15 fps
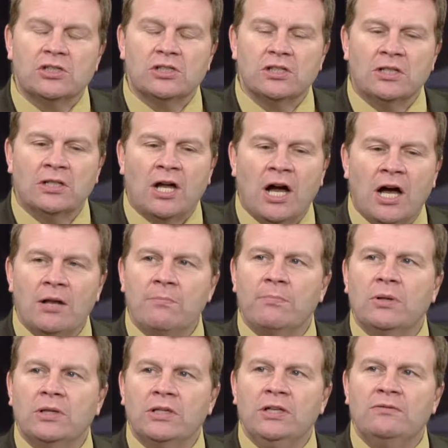an
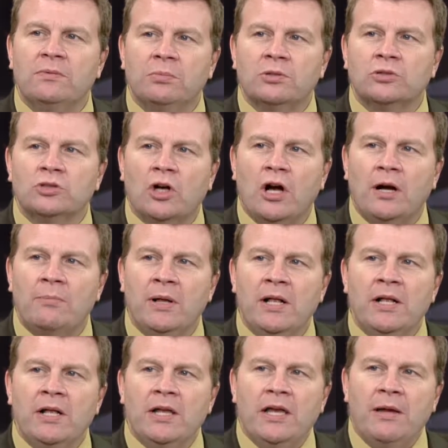unbelievable job,
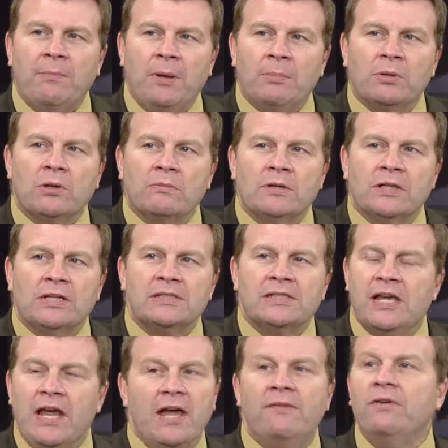and people don't realize
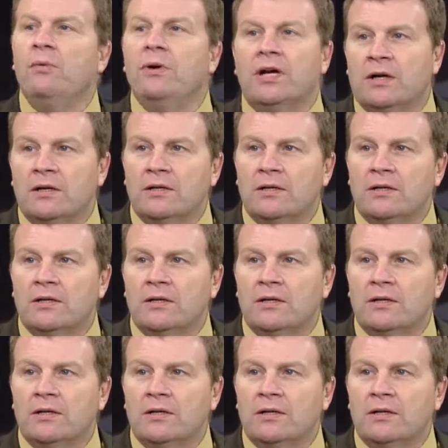they're everywhere.